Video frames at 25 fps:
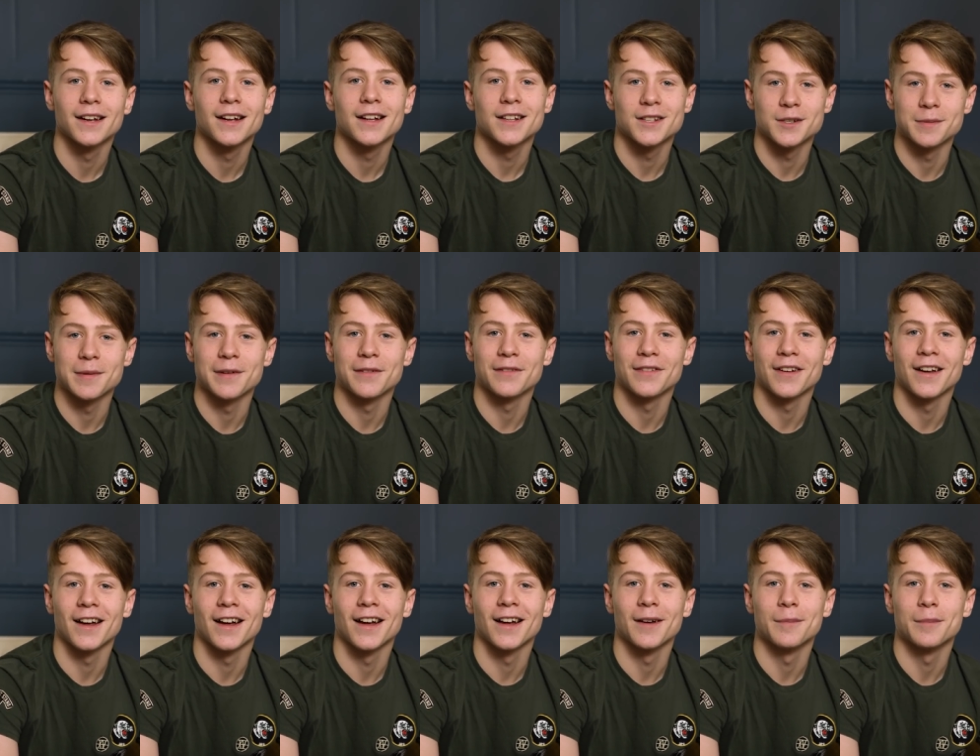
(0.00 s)
To be
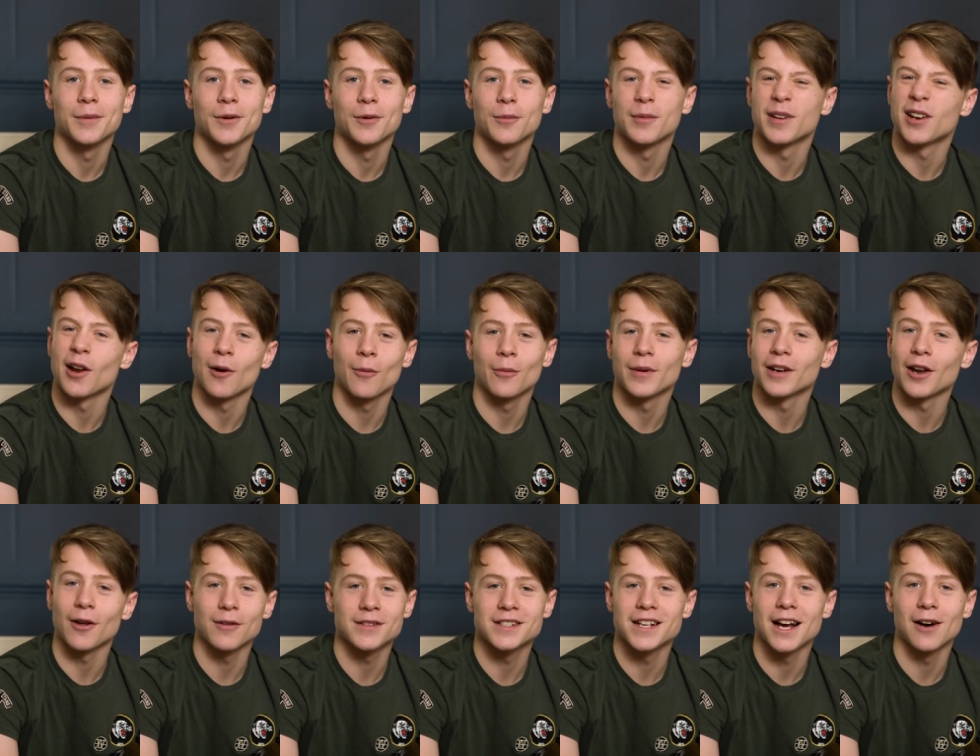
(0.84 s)
fair, but we don't we
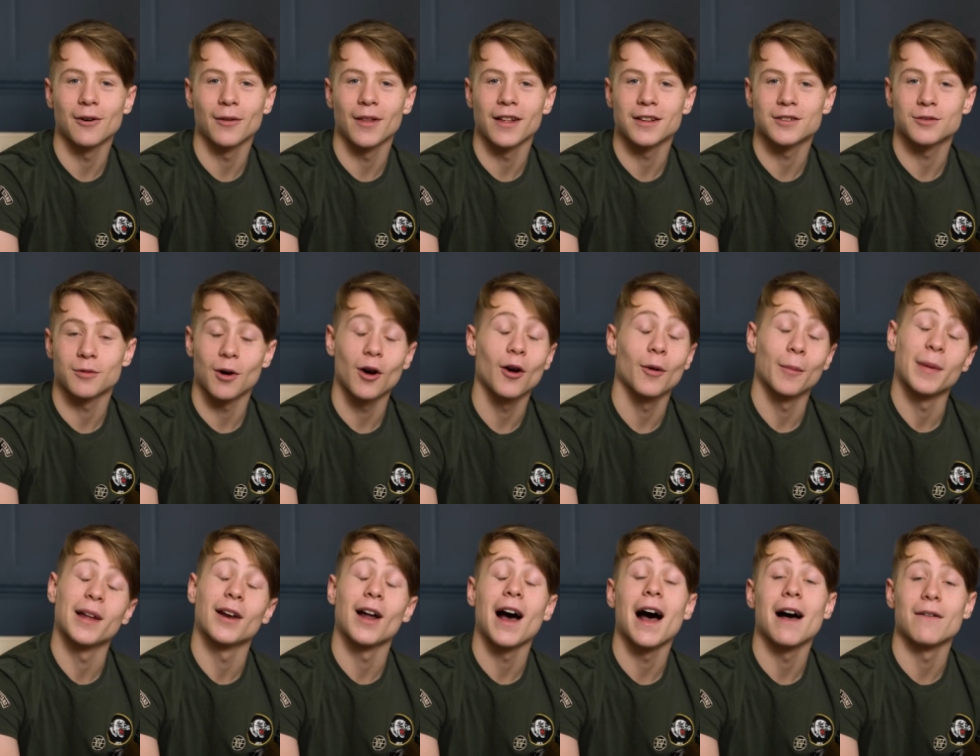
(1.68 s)
don't tell that to her. I
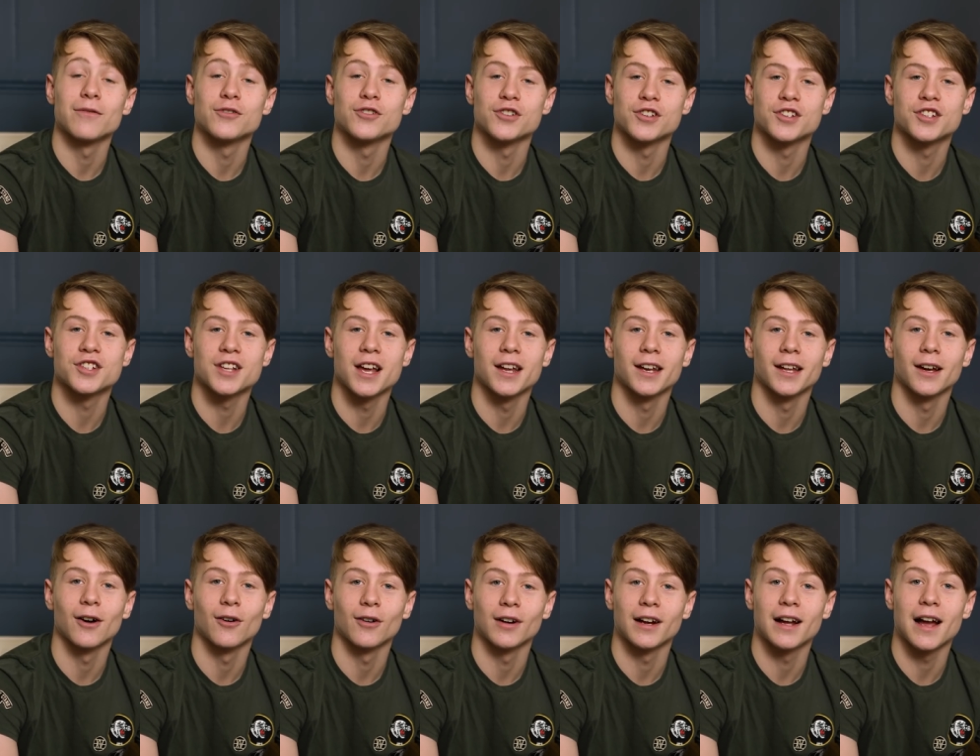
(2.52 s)
mean, I have just said it
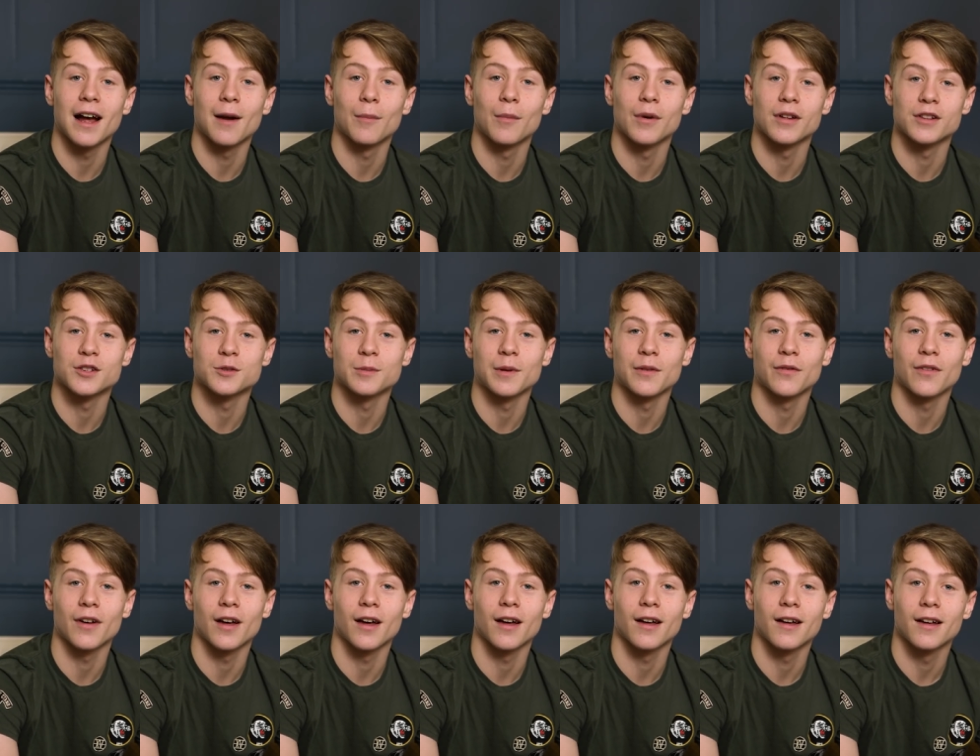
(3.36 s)
on camera. To be
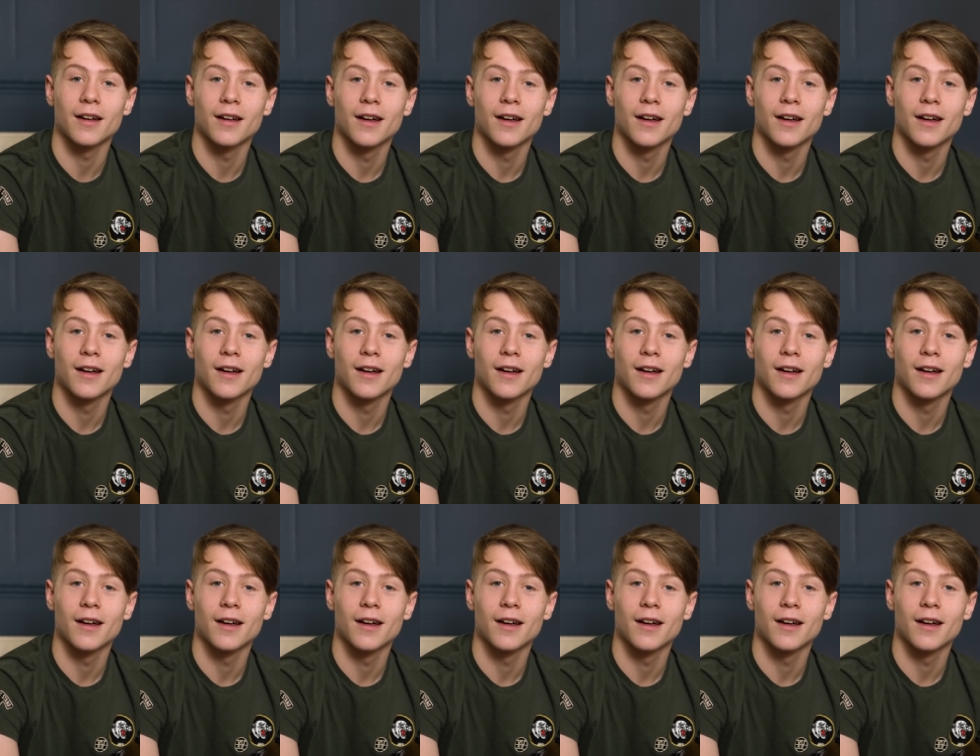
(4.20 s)
fair.